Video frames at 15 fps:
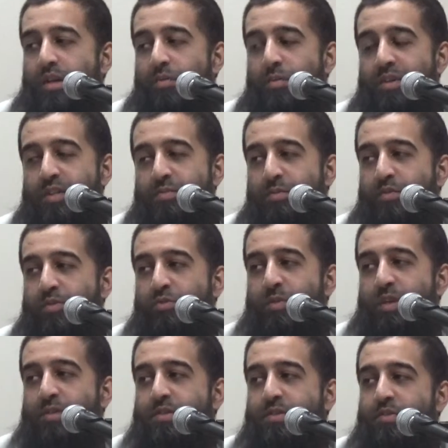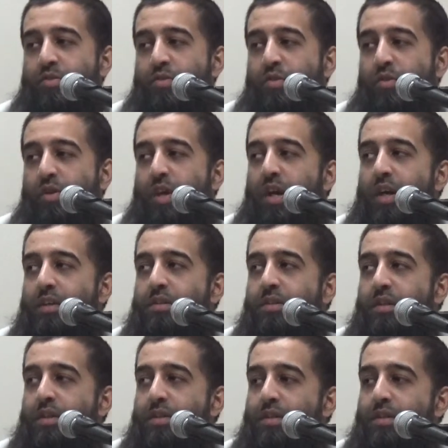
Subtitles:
when he's supposed to be listening to Quran,